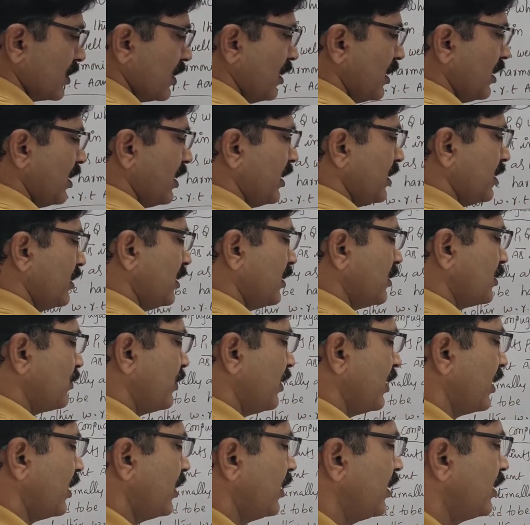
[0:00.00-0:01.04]
Like this we
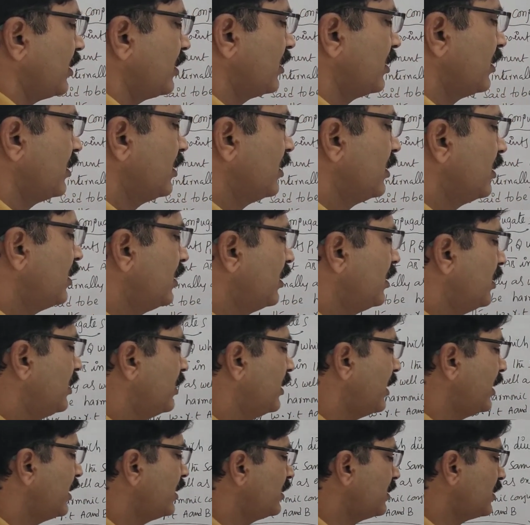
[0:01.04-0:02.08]
are getting
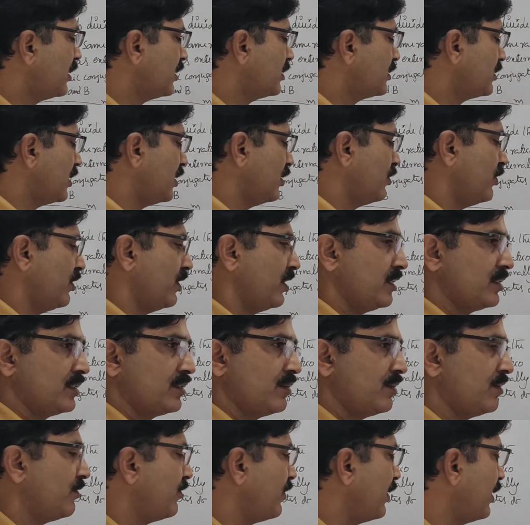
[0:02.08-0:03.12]
9 3s are
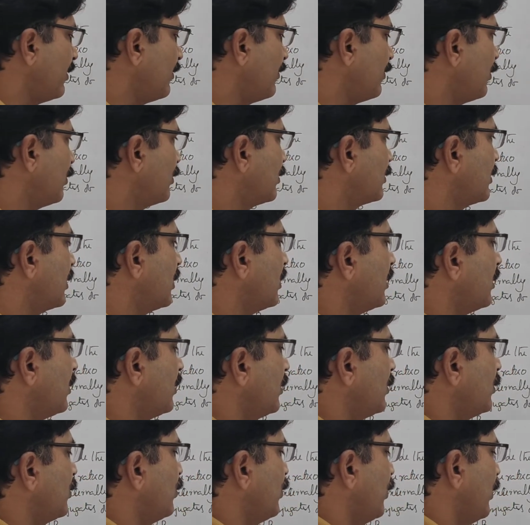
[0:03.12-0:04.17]
27, 5 4s
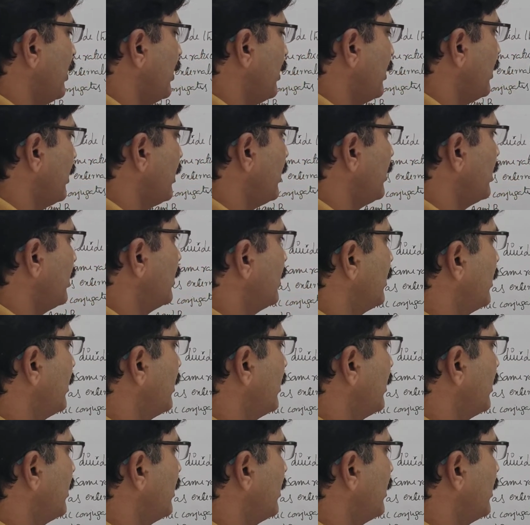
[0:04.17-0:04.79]
are 20.